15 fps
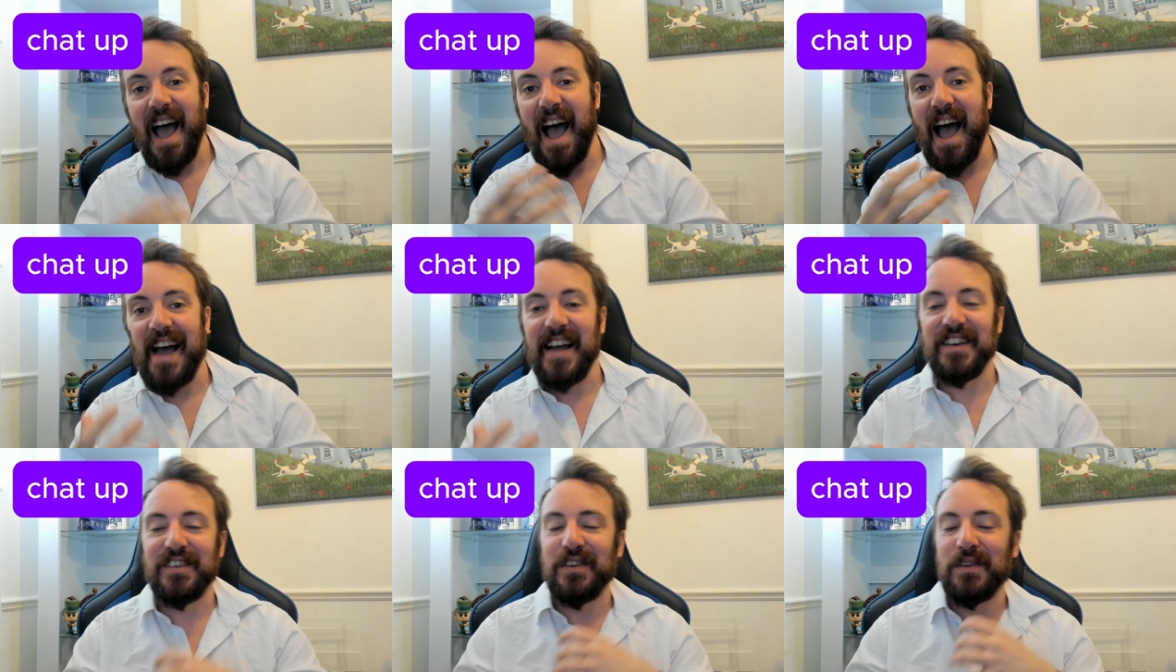
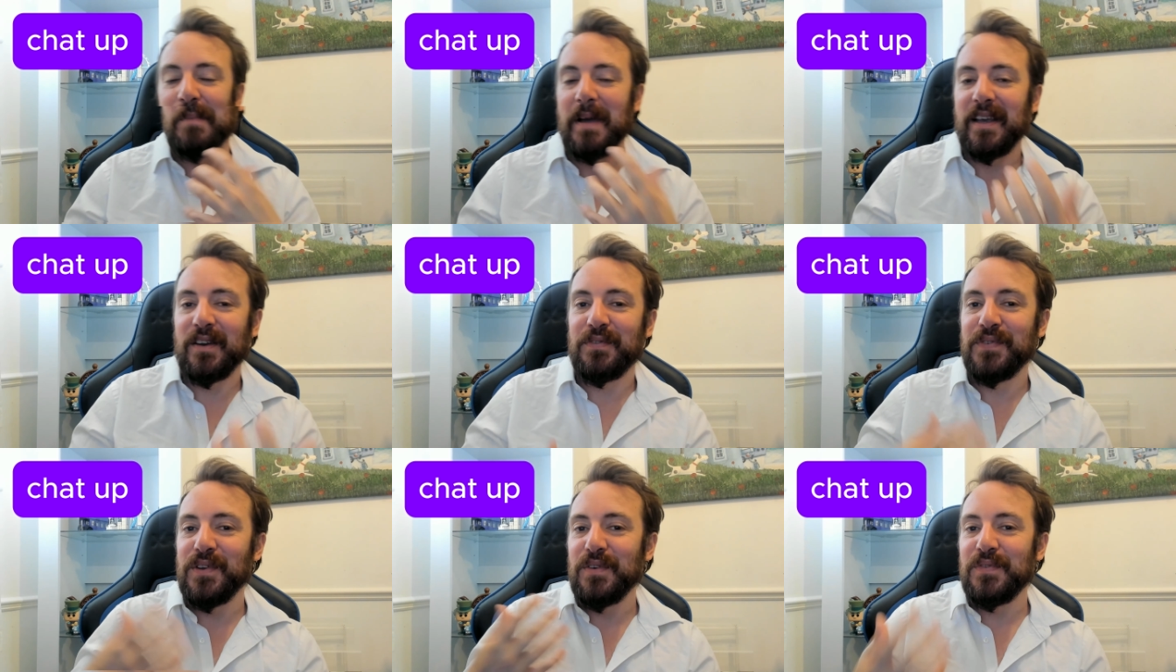and you make a
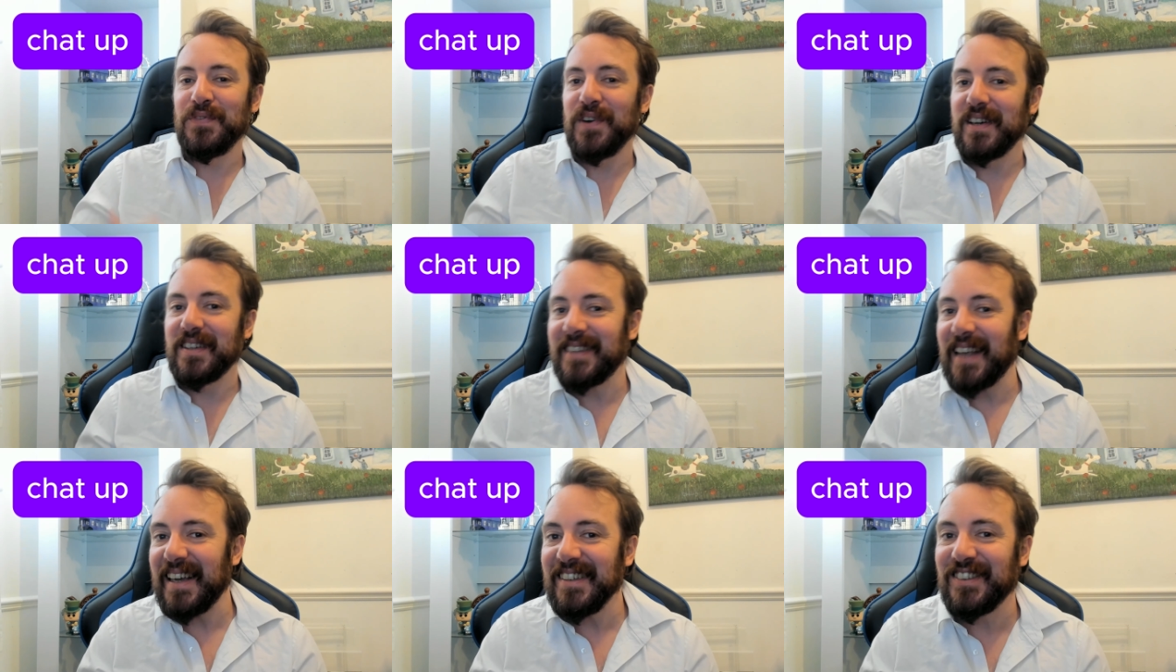few
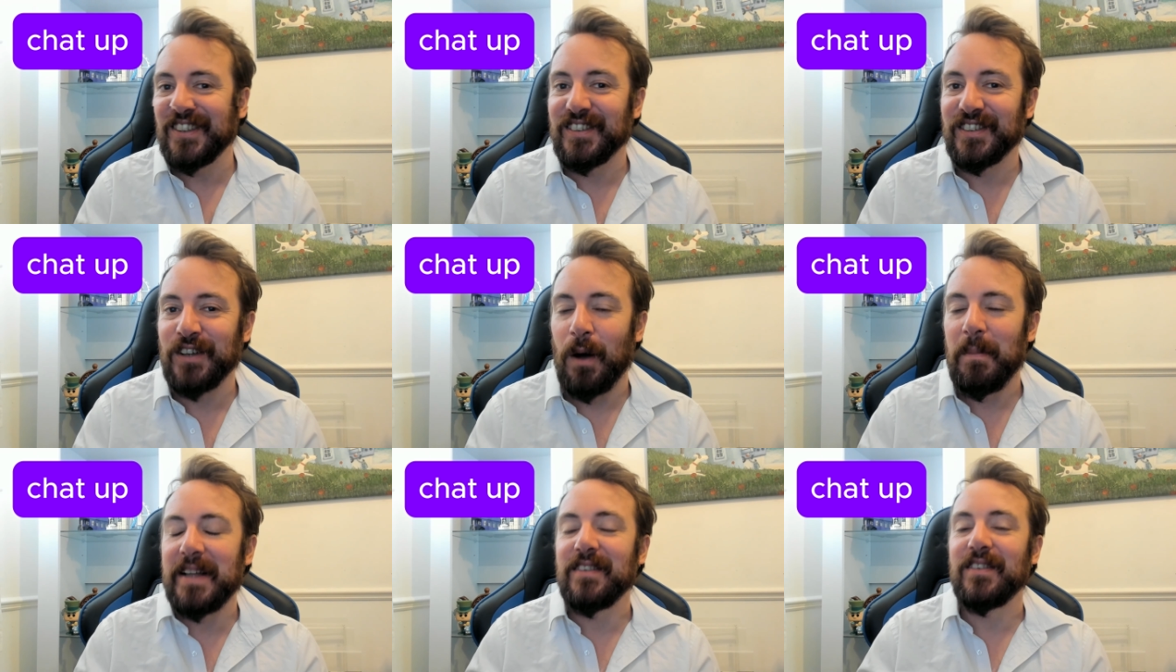flirtatious
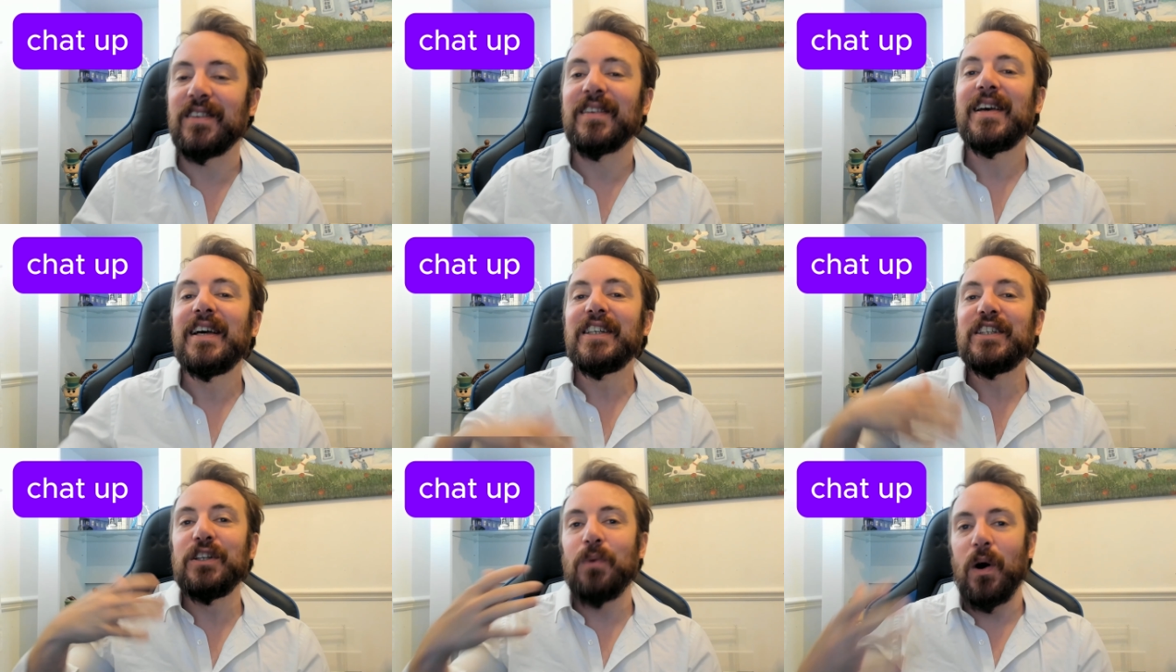comments,
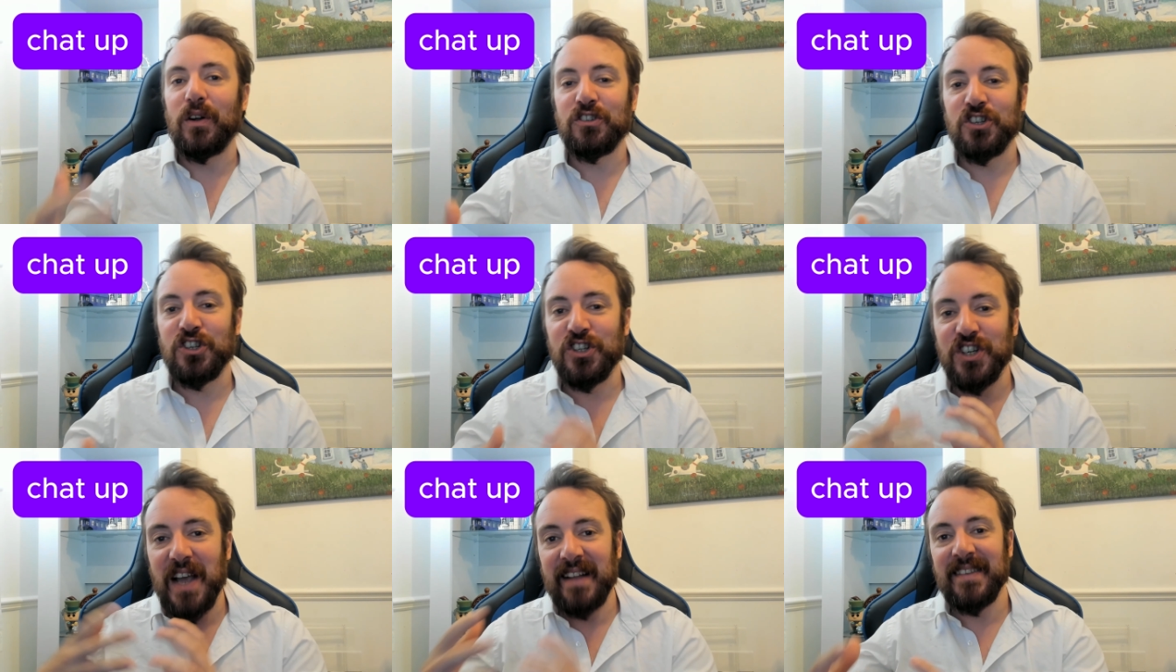you are
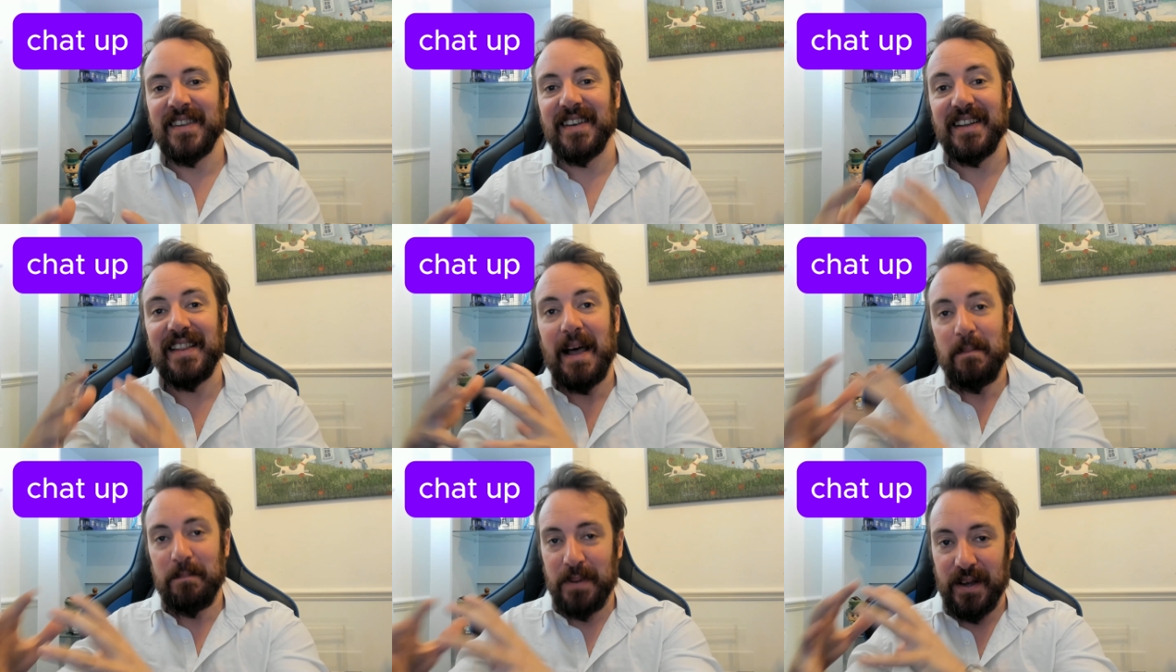chatting
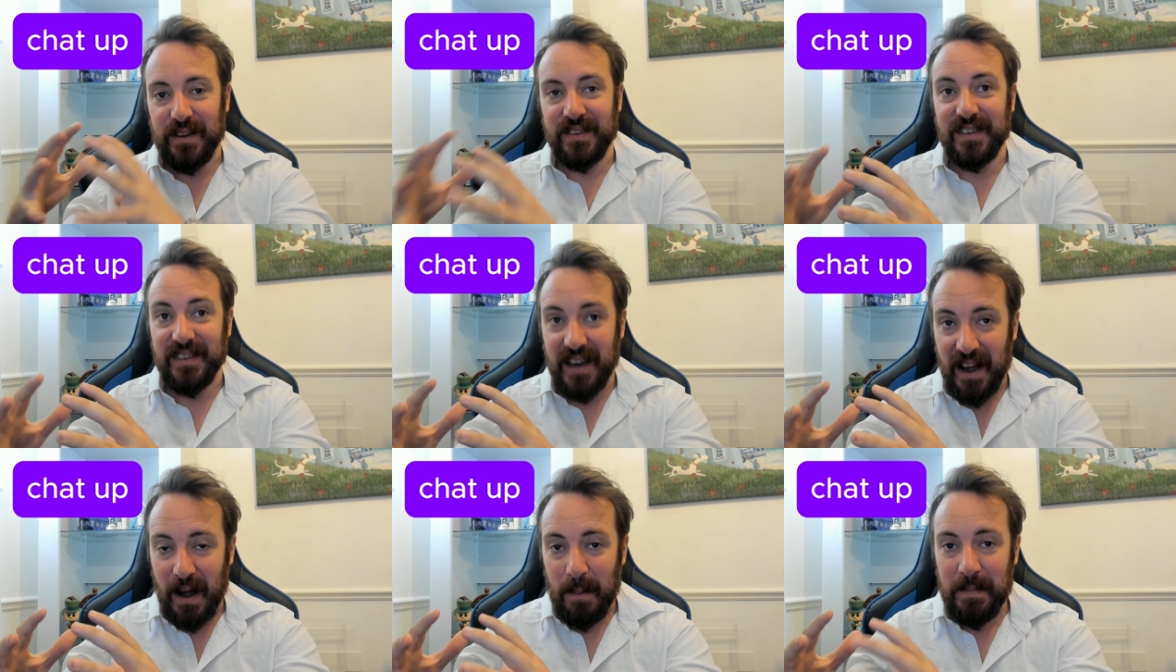that person
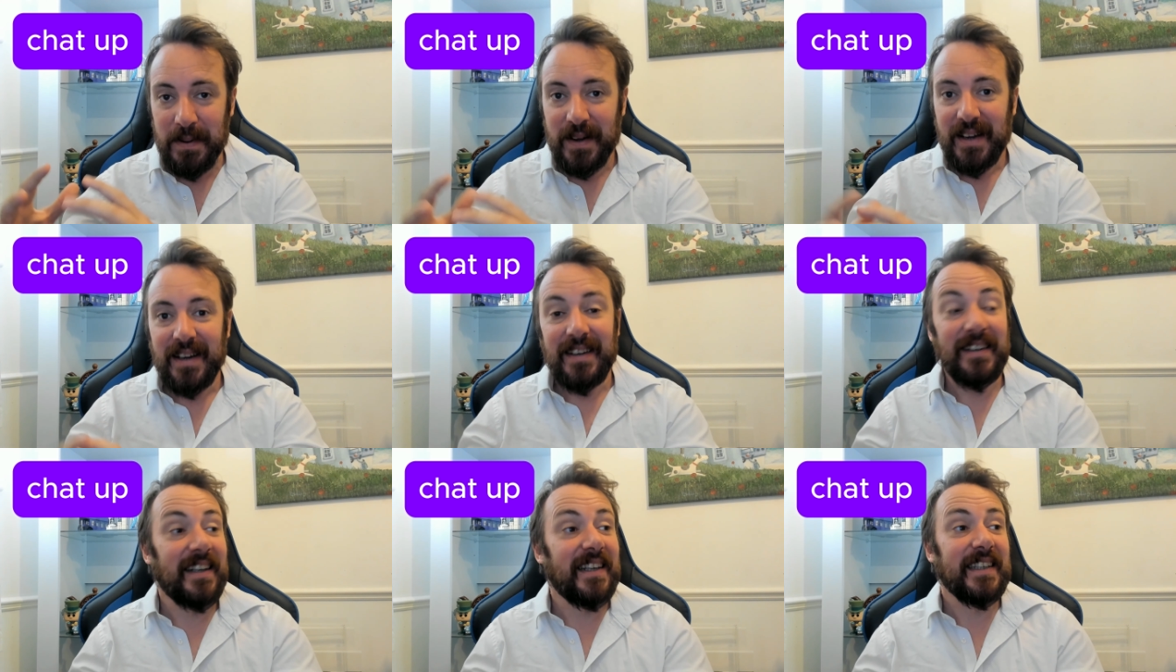up.
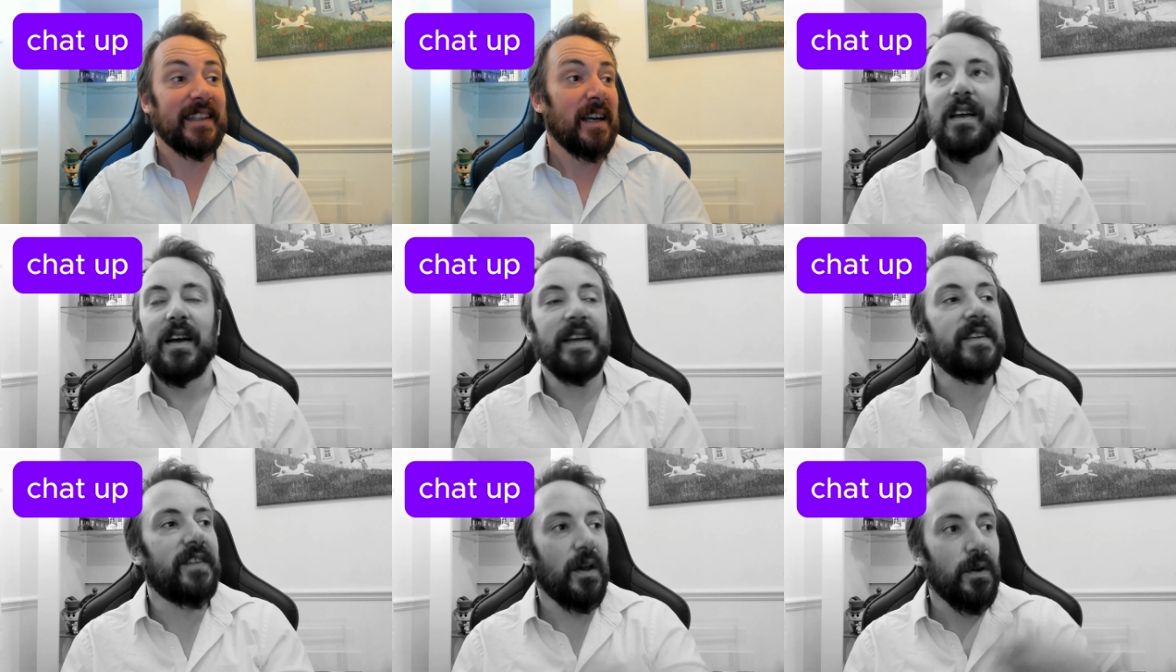Like,
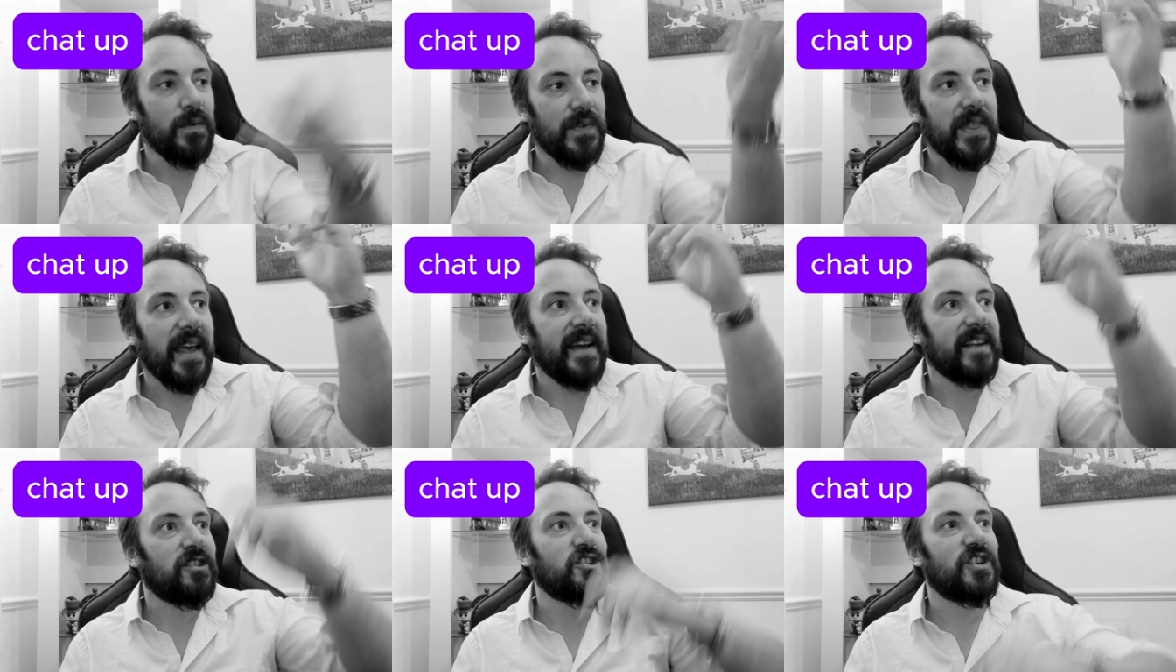he's over
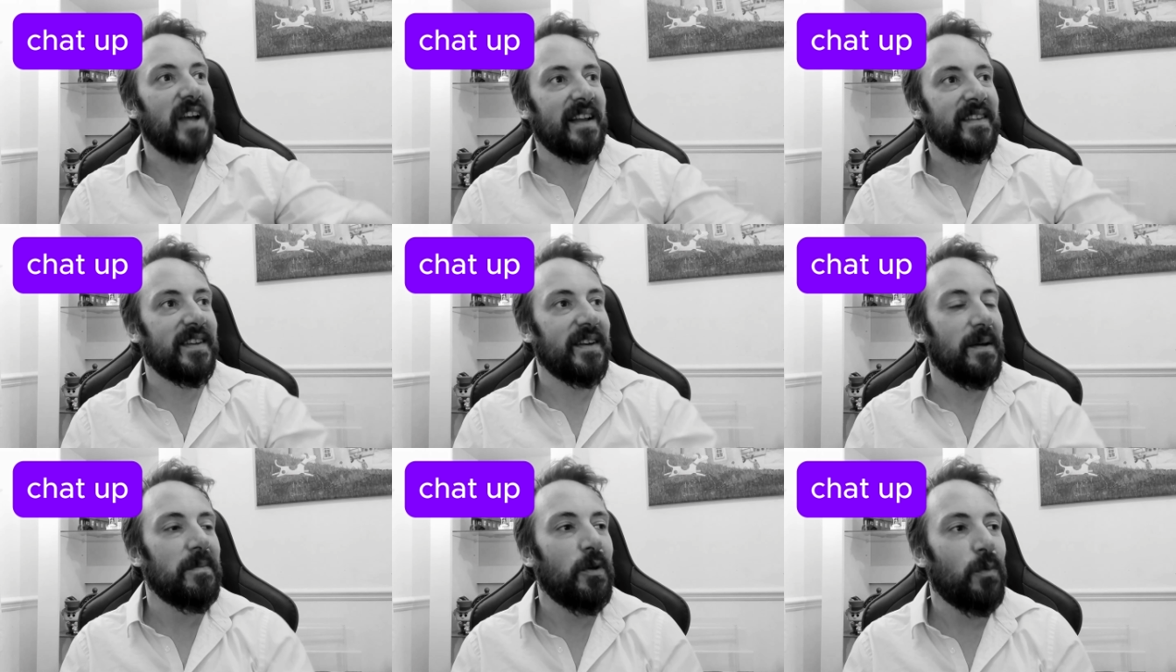there
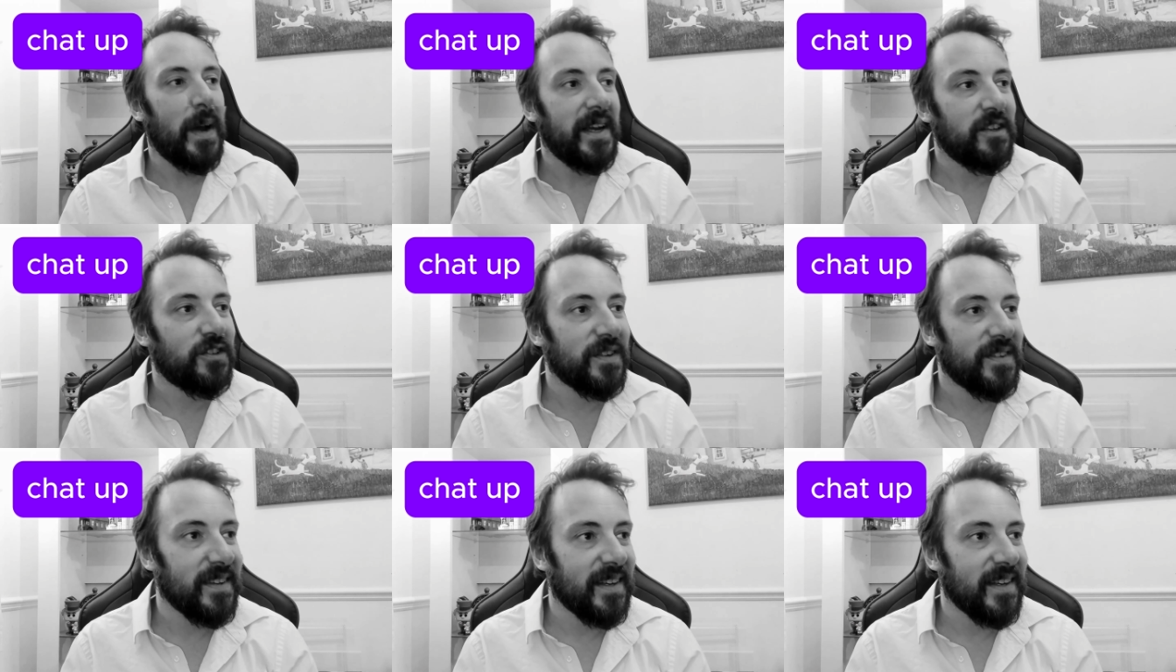chatting up the waitress